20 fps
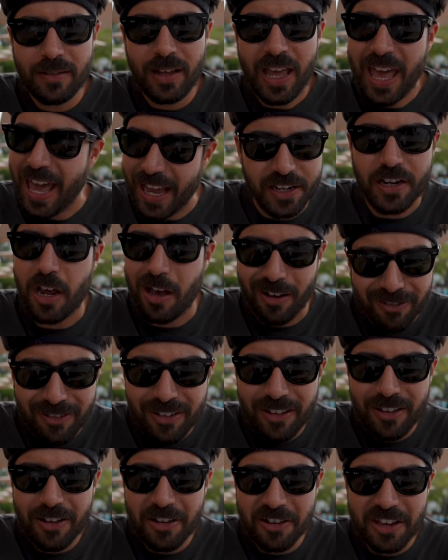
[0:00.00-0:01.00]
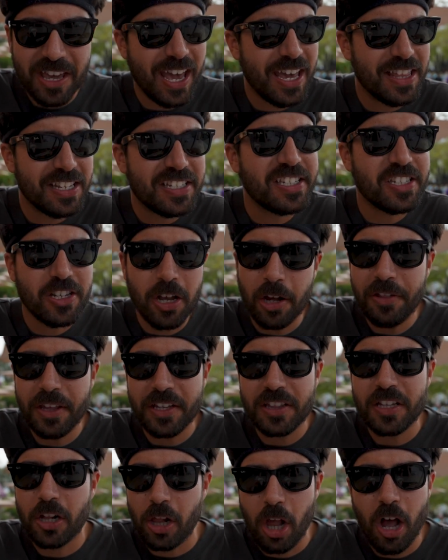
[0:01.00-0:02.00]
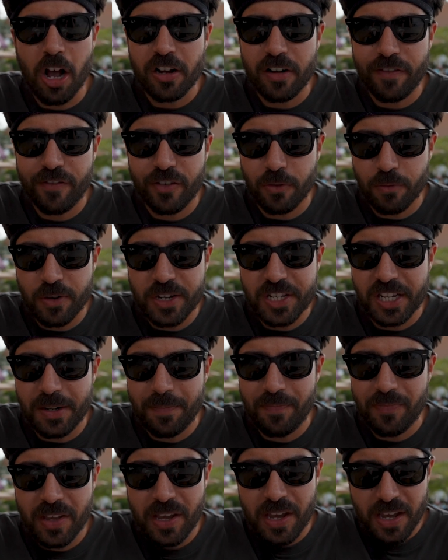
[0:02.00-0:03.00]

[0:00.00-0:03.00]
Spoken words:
Heck no. Okay, this is called like the Clogger for the reason.